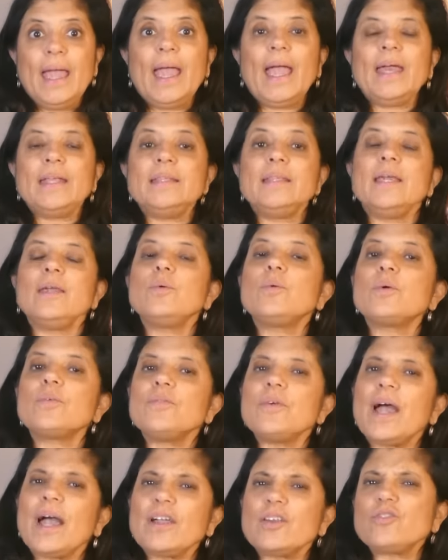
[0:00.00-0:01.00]
And they
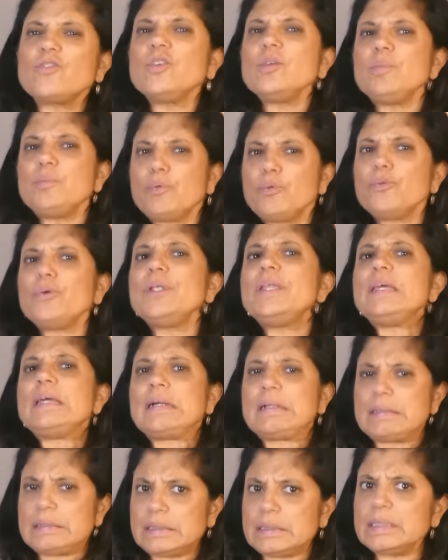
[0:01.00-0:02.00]
were actually pretty
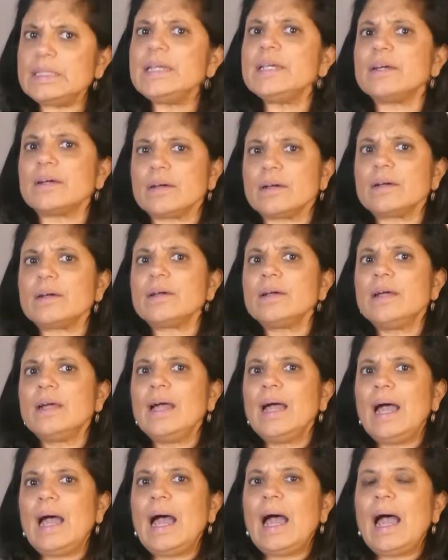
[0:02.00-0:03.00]
clear
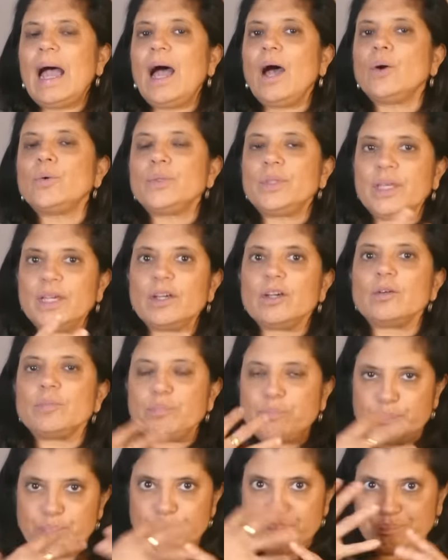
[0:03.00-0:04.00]
how their
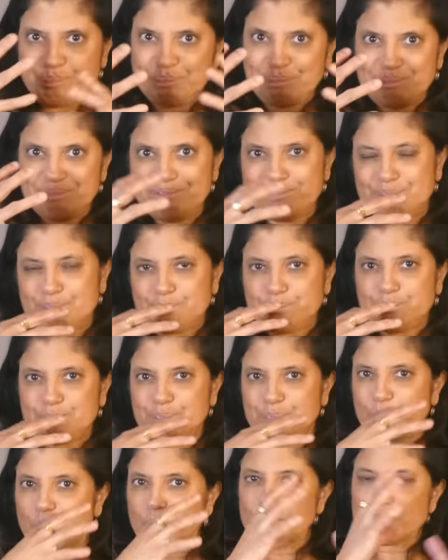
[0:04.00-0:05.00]

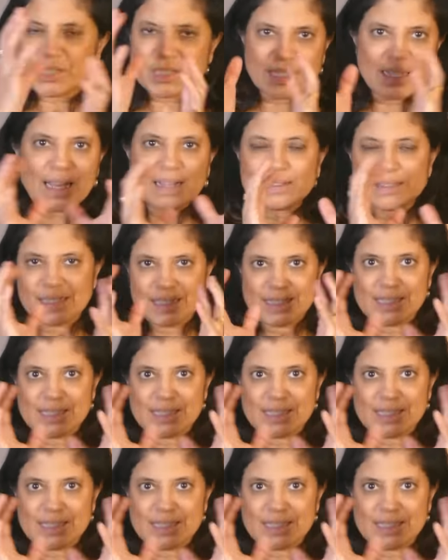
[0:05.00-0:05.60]
personality